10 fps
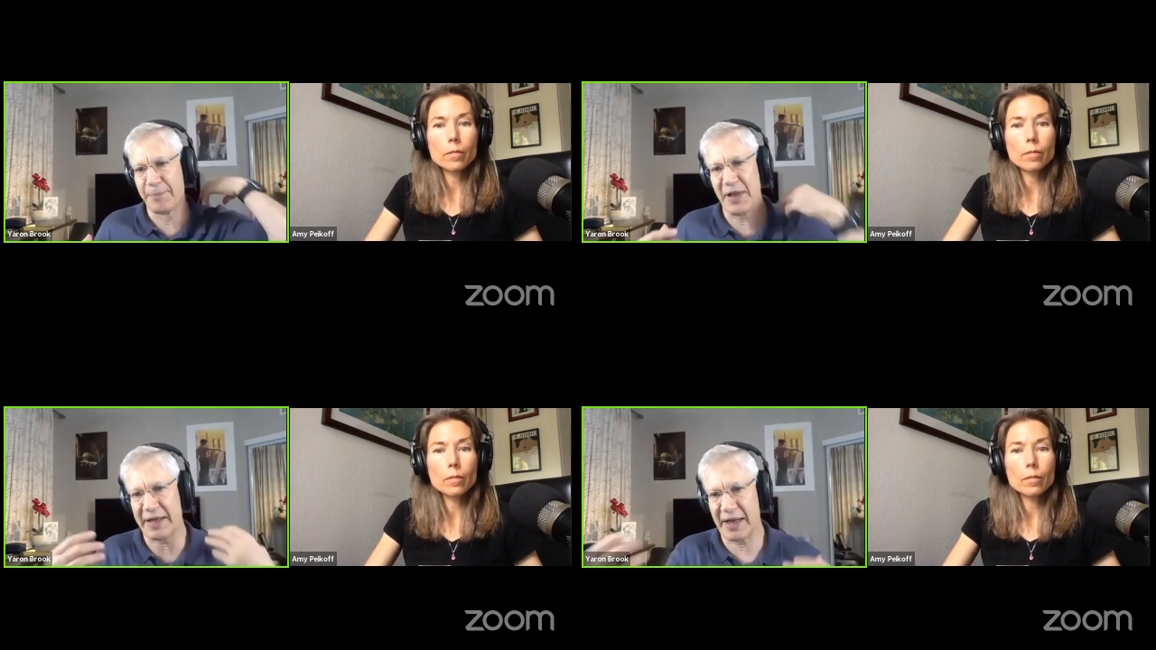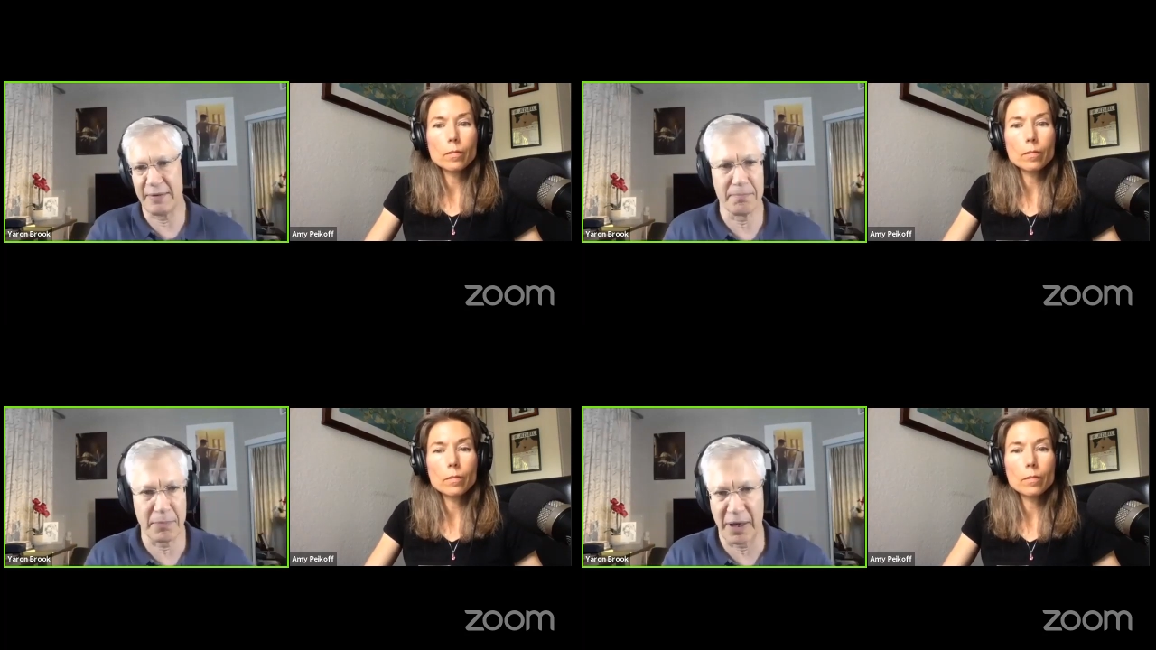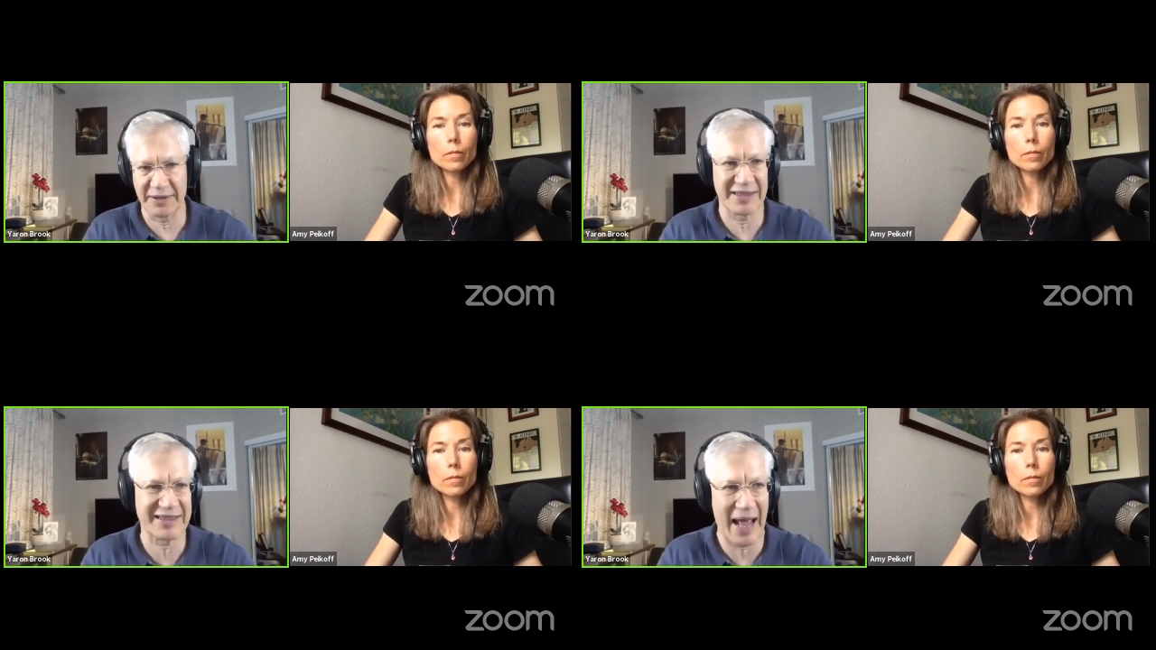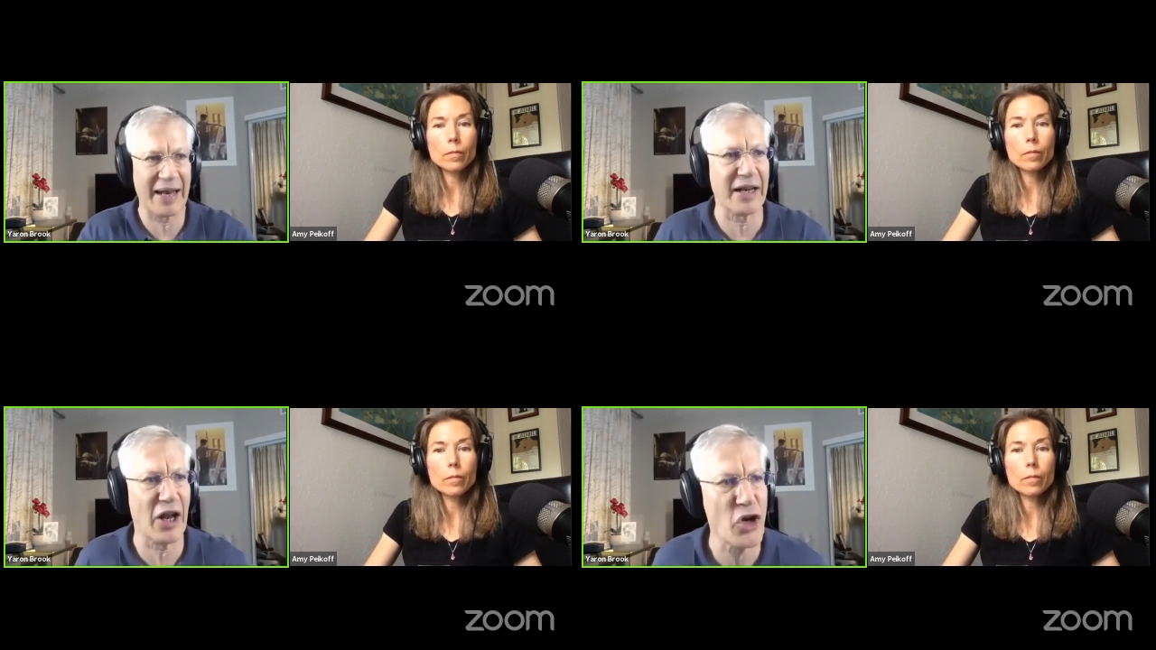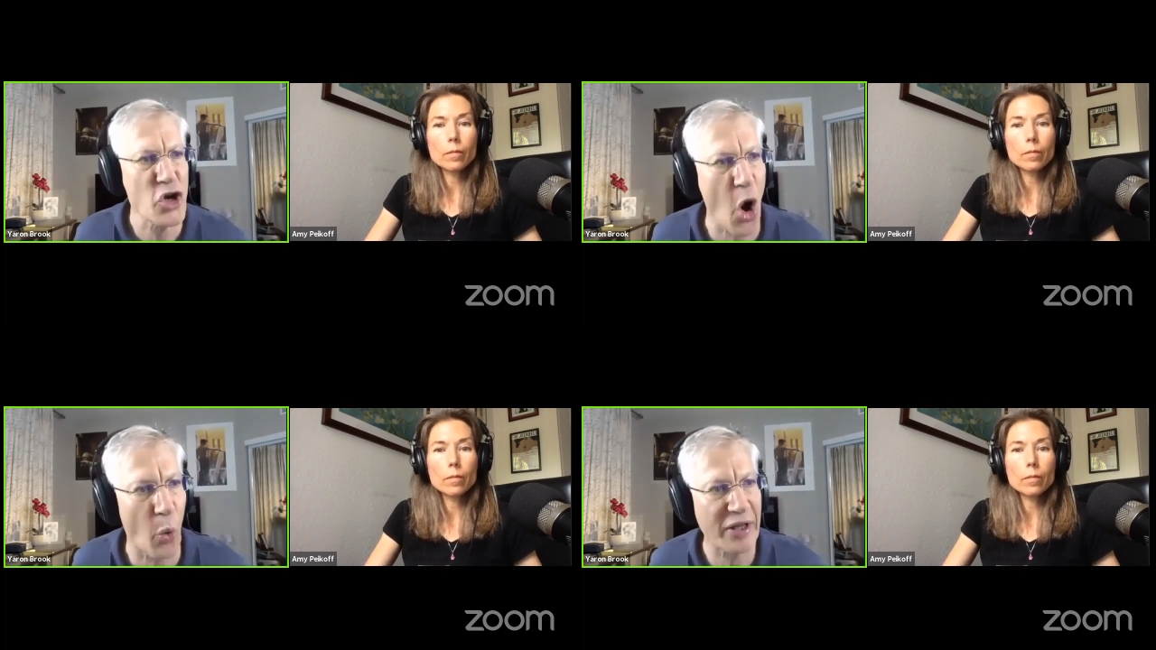Speaker 1: that can understand it and
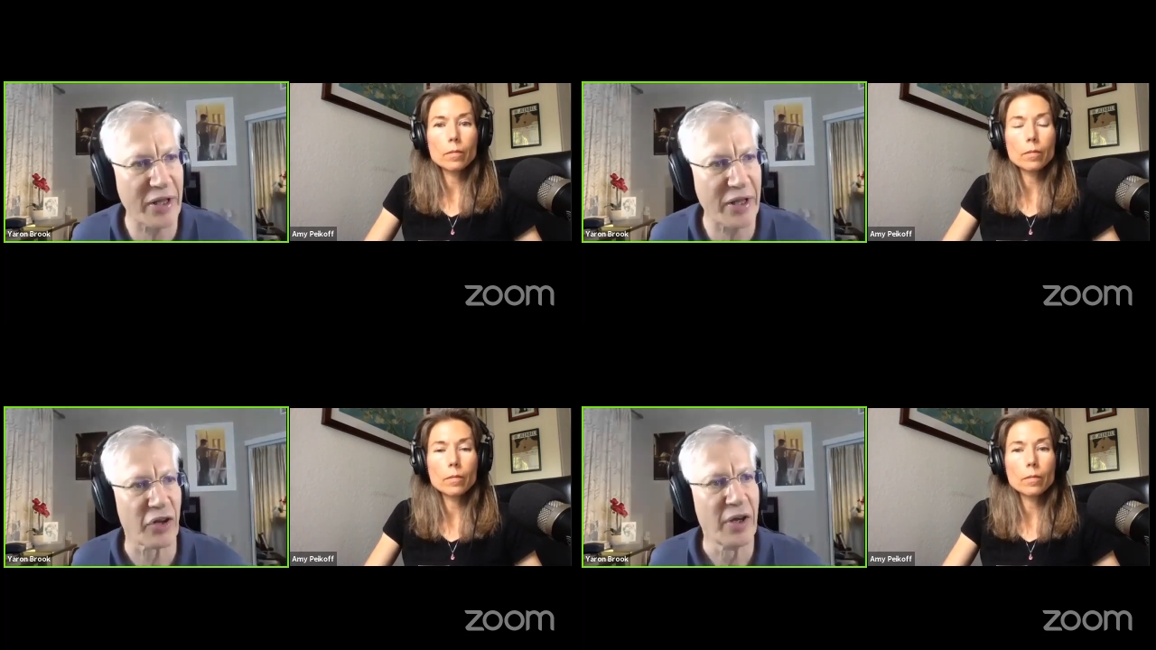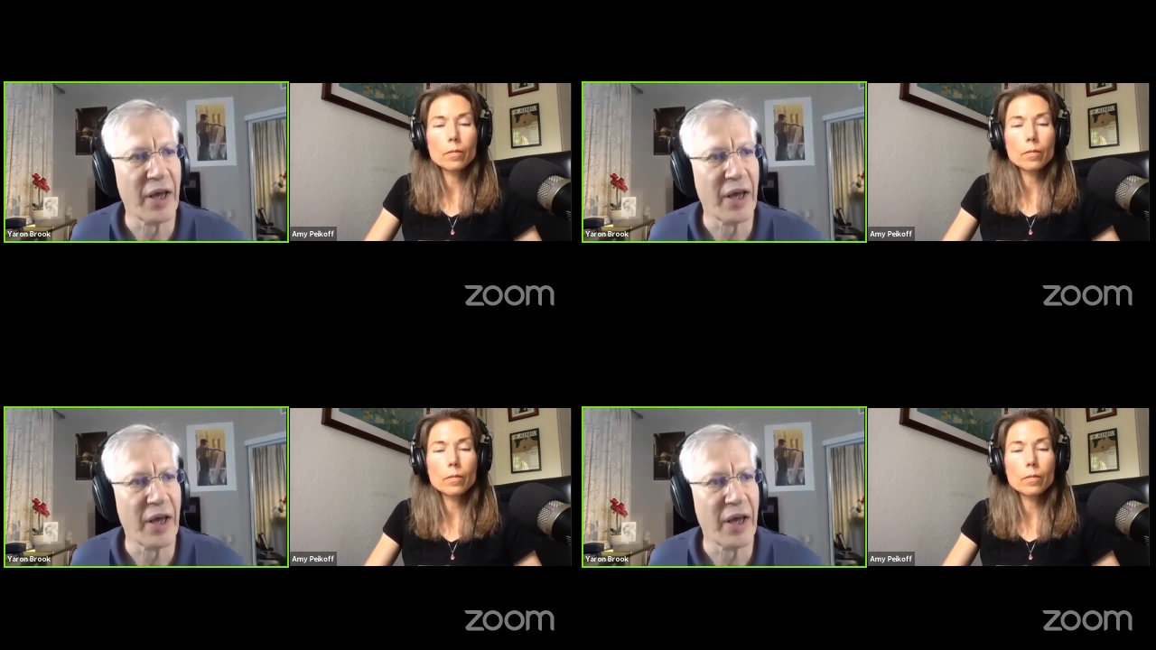know it.